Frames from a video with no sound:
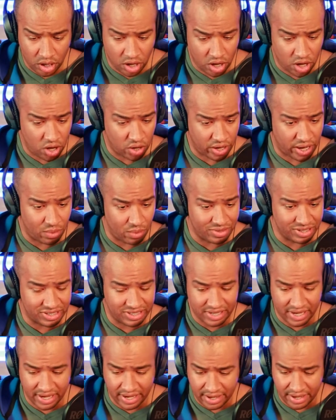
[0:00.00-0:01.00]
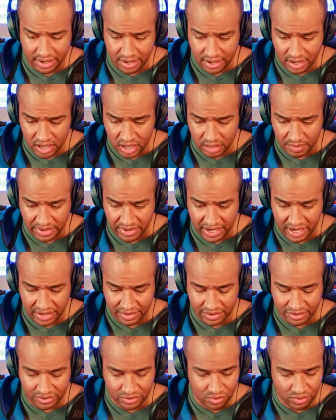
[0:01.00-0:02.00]
Okay, one second. Let me add
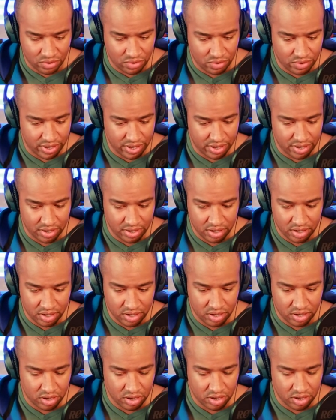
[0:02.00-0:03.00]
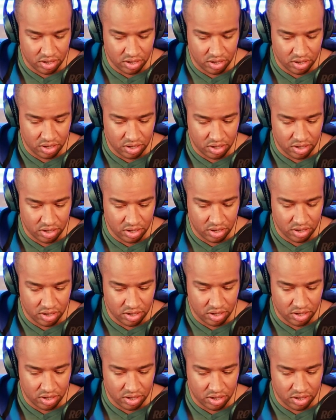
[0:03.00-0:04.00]
this real quick.
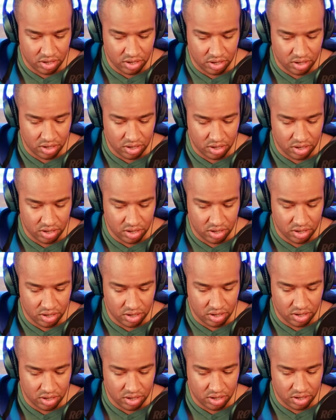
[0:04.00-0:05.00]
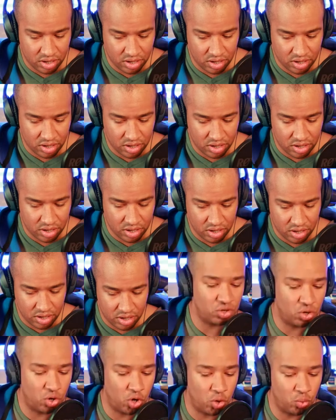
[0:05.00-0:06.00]
It's a question, bro. I'm 22 years
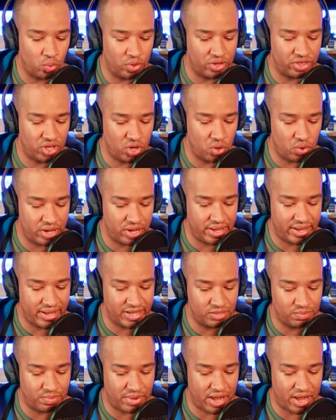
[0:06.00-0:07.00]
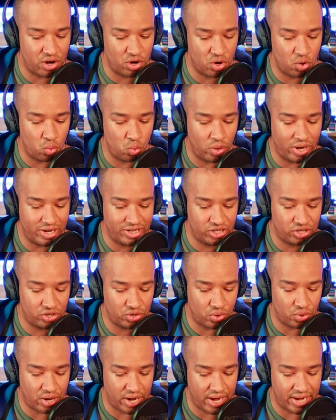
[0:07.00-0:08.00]
old with no kids, but I don't know which
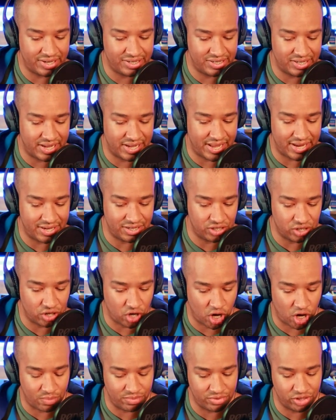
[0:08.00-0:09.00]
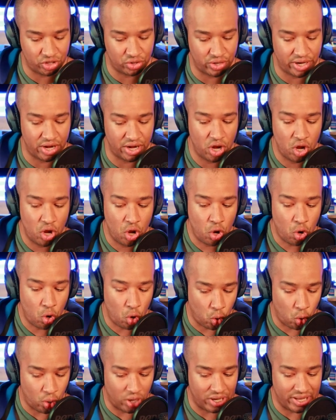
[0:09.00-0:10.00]
trade to get into carpentry
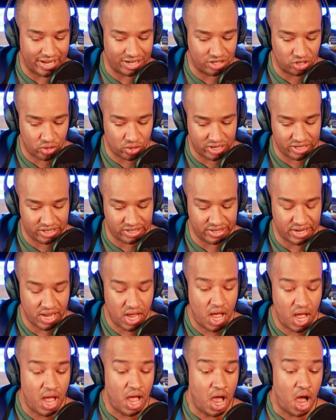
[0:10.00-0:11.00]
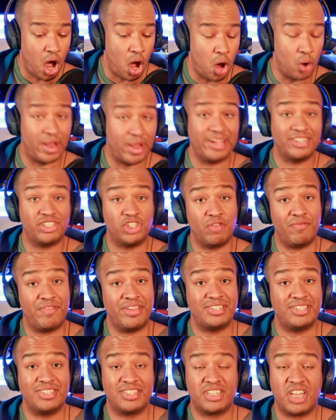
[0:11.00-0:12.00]
or electrician. Okay, so
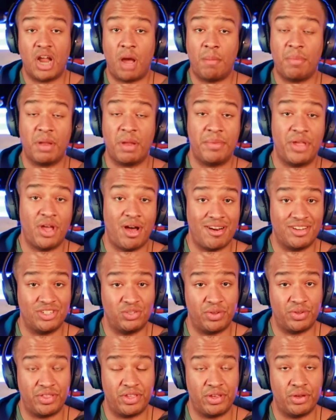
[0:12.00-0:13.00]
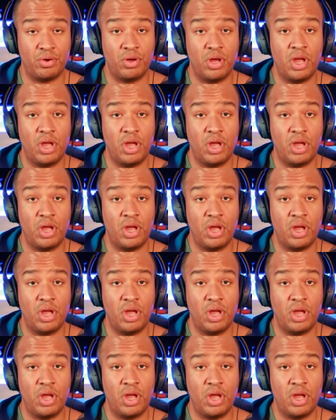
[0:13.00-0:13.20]
this is I'm going to be honest with you